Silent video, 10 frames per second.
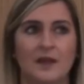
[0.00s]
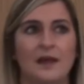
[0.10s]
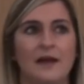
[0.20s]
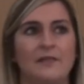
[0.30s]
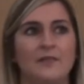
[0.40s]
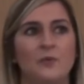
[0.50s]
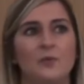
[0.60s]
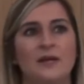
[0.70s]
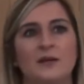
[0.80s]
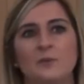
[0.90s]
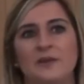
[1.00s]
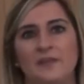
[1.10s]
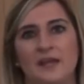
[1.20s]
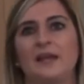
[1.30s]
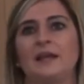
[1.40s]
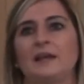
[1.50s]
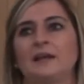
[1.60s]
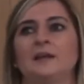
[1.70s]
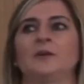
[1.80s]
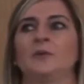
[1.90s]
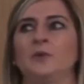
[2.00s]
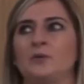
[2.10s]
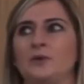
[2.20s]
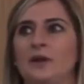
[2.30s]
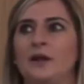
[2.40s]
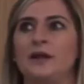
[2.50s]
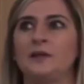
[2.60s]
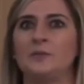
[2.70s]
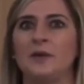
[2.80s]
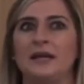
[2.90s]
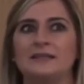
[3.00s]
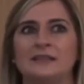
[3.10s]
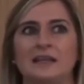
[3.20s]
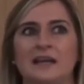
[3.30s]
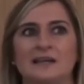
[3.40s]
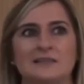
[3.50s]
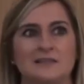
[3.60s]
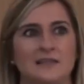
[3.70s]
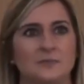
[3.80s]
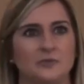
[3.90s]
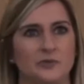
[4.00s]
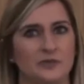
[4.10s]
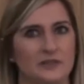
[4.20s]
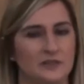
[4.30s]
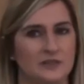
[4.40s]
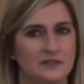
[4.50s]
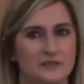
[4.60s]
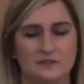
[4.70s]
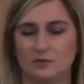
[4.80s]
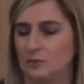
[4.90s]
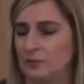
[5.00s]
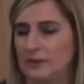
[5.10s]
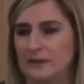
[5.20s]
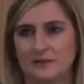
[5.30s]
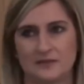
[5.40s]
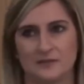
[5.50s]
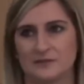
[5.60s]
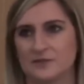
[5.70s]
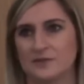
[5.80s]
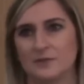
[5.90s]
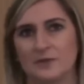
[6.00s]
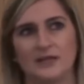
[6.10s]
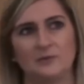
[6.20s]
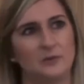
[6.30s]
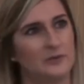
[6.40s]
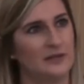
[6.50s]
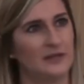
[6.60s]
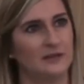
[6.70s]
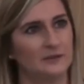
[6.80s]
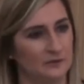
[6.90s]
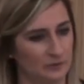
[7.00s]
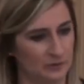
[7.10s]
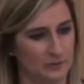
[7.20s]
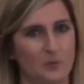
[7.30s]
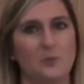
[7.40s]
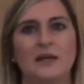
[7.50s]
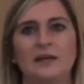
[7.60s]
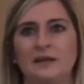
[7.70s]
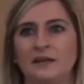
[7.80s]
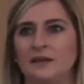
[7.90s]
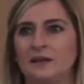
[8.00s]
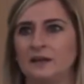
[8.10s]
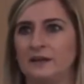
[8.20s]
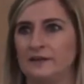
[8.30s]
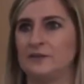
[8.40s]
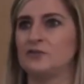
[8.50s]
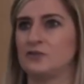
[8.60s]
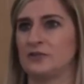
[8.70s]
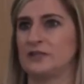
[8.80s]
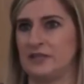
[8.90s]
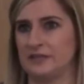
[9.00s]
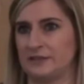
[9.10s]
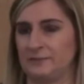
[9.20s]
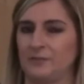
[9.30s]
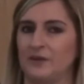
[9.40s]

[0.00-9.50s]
and the way we think when we're lying in bed and can't sleep during the night is completely different to the way we would think when we're awake during the daytime.